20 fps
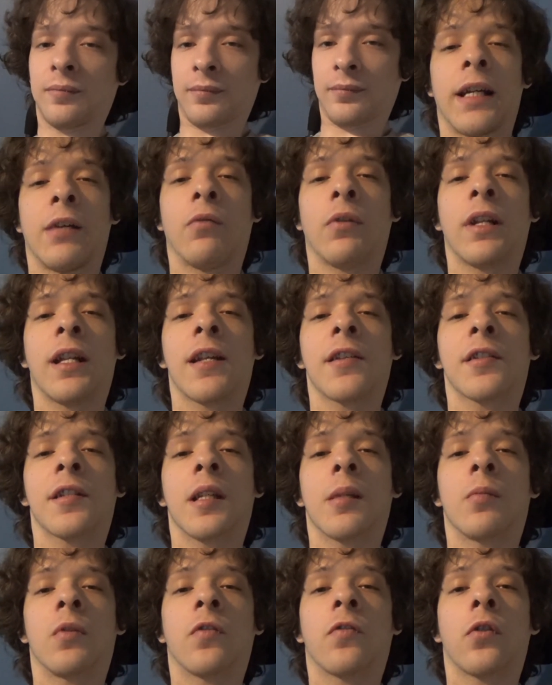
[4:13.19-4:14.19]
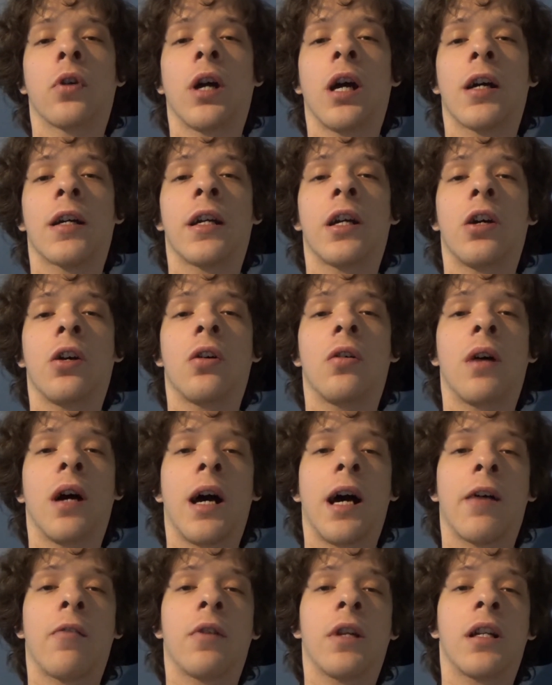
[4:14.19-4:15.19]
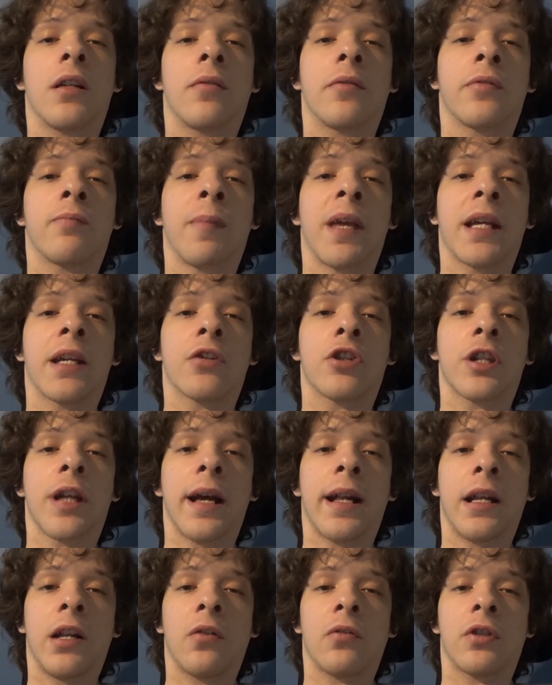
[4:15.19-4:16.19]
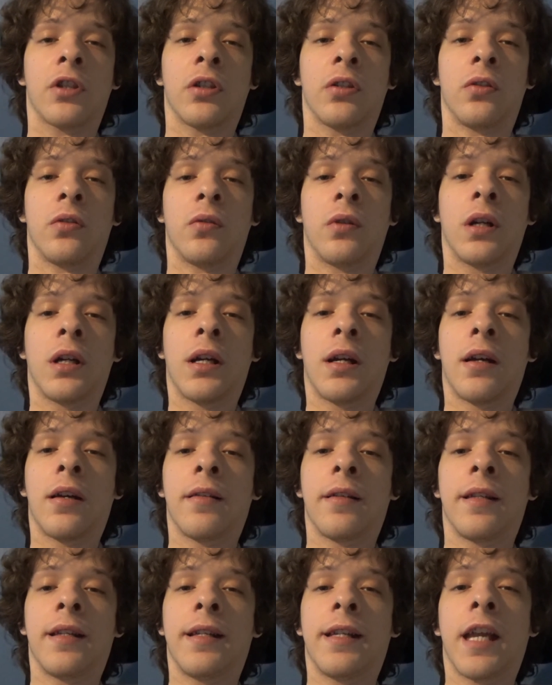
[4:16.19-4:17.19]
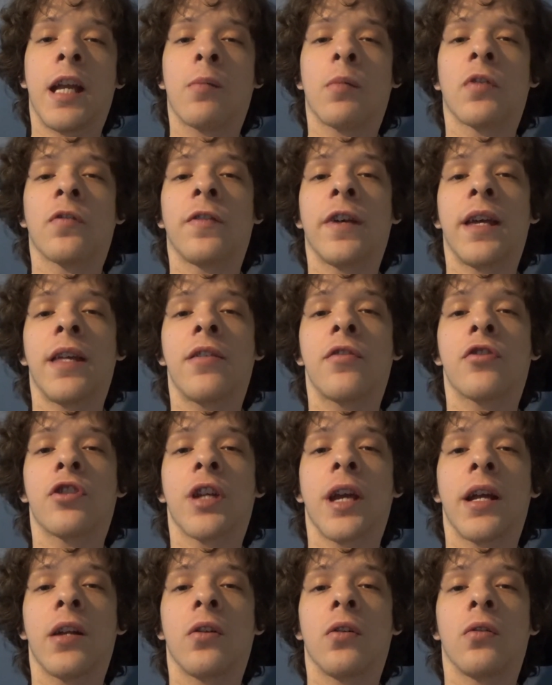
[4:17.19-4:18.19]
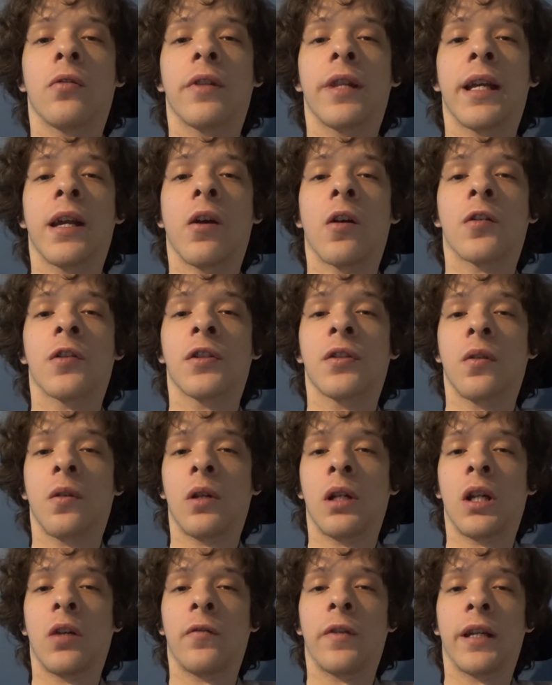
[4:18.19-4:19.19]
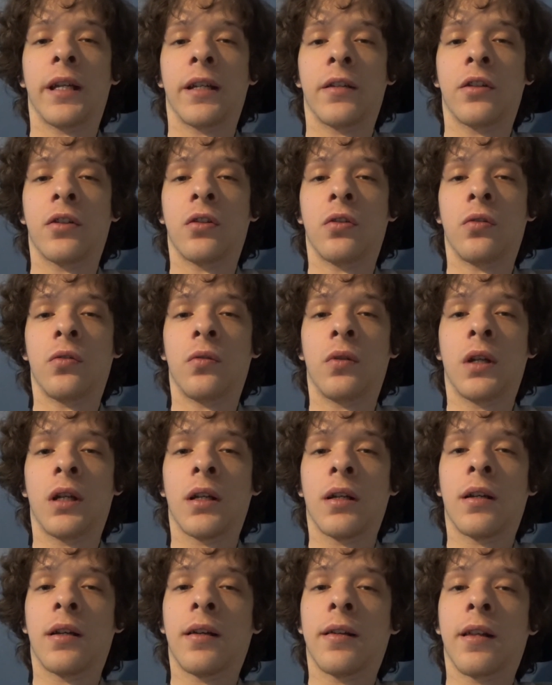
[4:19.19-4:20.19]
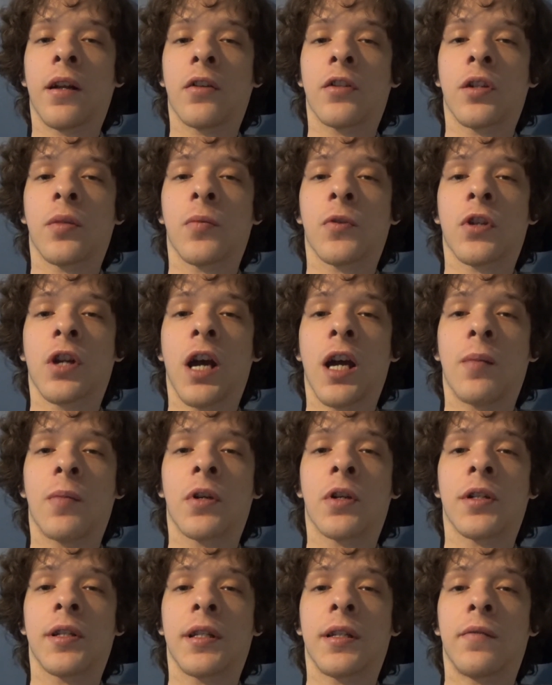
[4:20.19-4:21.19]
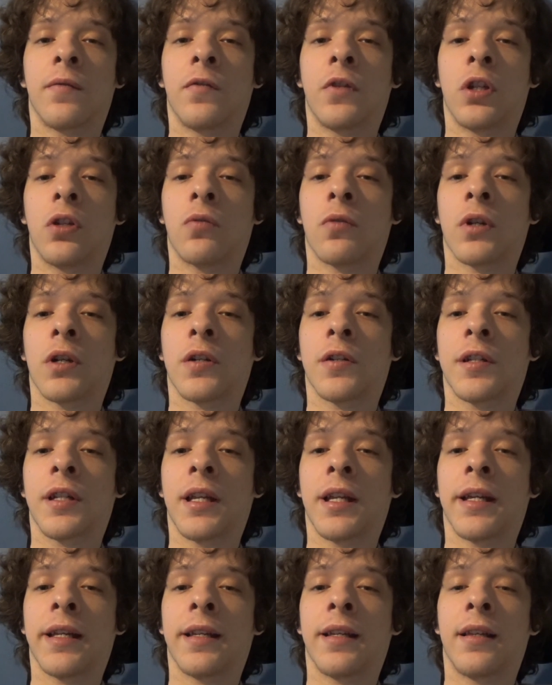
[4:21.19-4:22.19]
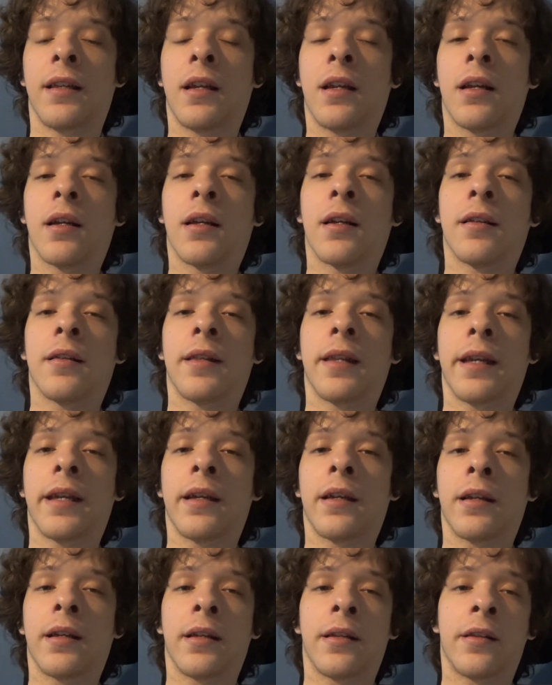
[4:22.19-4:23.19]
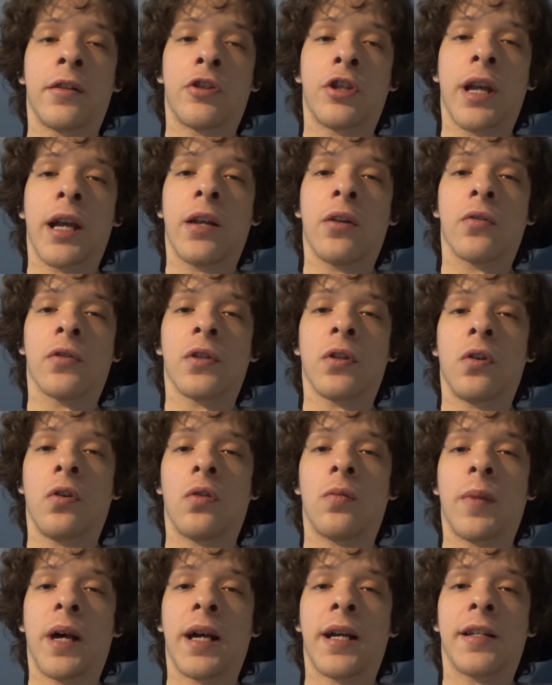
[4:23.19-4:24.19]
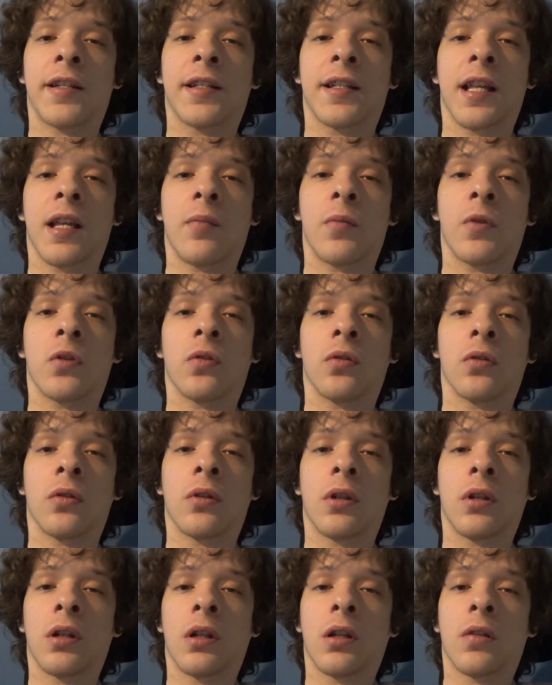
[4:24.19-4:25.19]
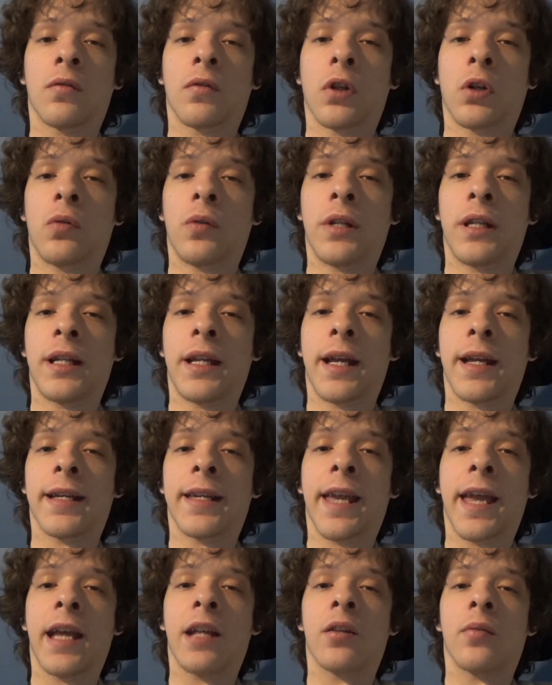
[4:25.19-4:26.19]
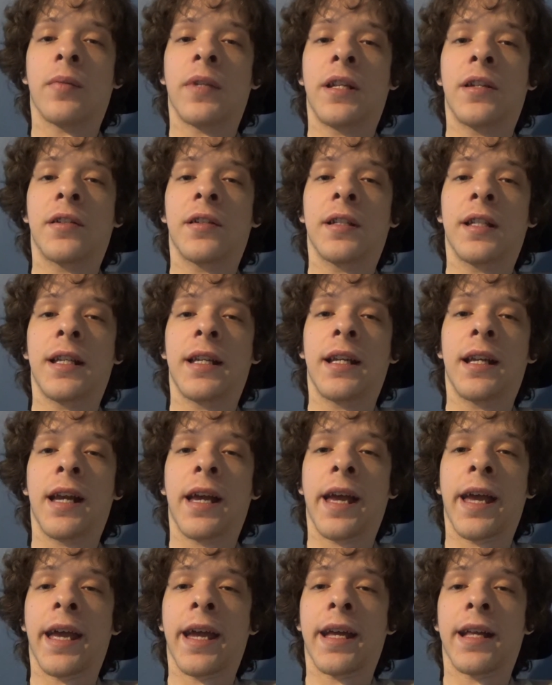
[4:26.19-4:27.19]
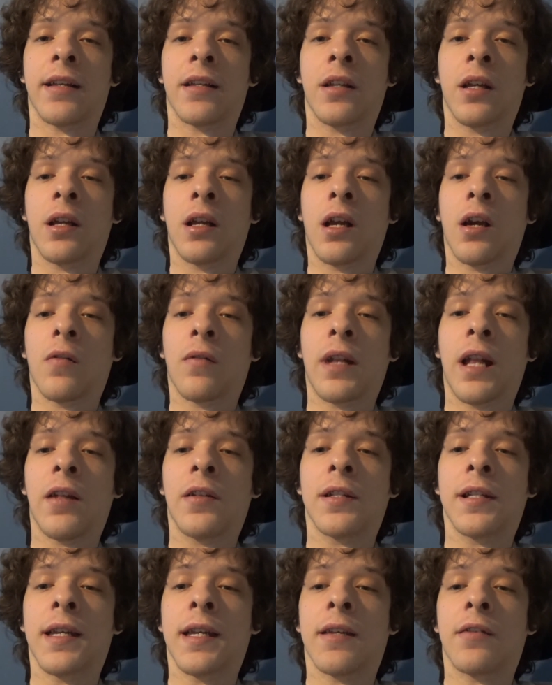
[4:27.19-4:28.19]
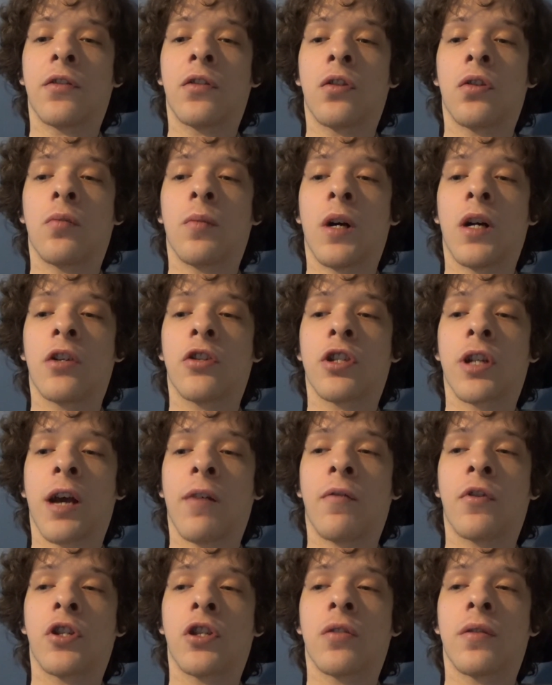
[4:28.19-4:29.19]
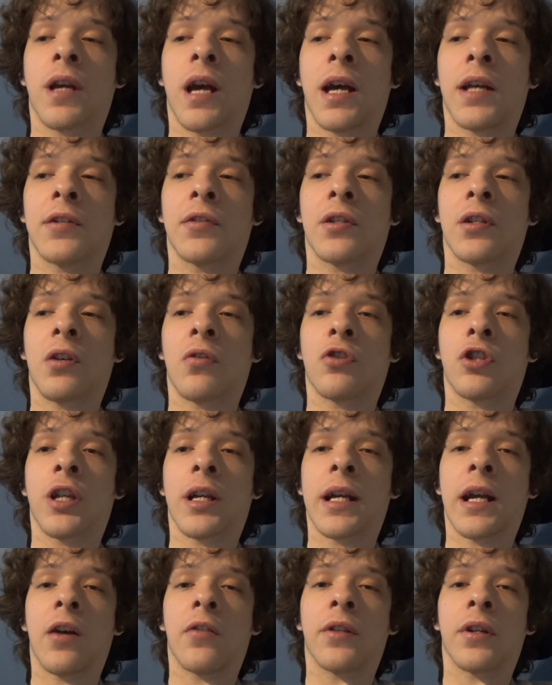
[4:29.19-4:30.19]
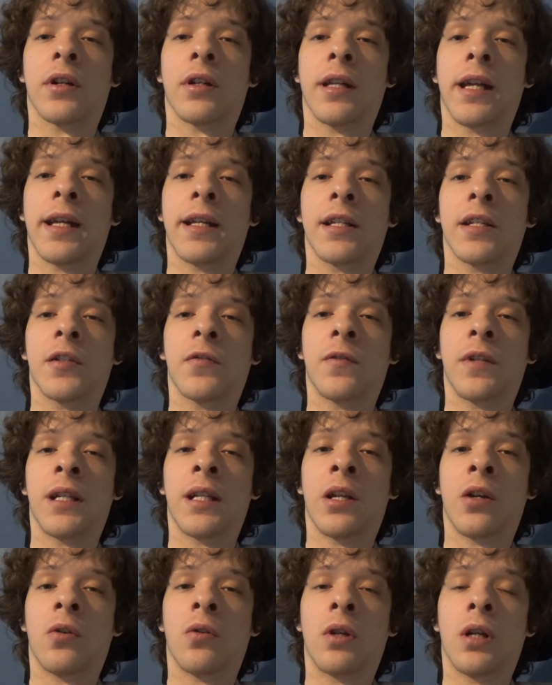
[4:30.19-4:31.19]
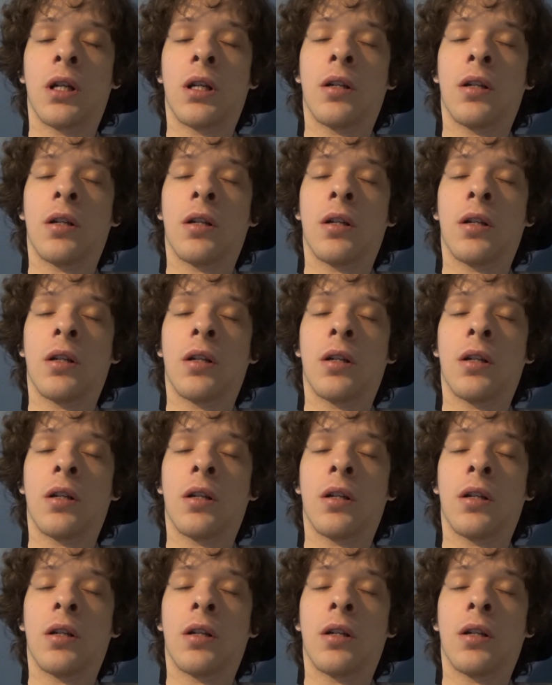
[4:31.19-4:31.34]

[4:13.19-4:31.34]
And one last thing before I go, I want to make a shout out to the Gamer Faith channel. They are so loving to their subscribers and viewers, and they the channel is owned by Samuel Rooney, and Caleb Neasley. And without saying too much, I want you guys to go check out their latest video.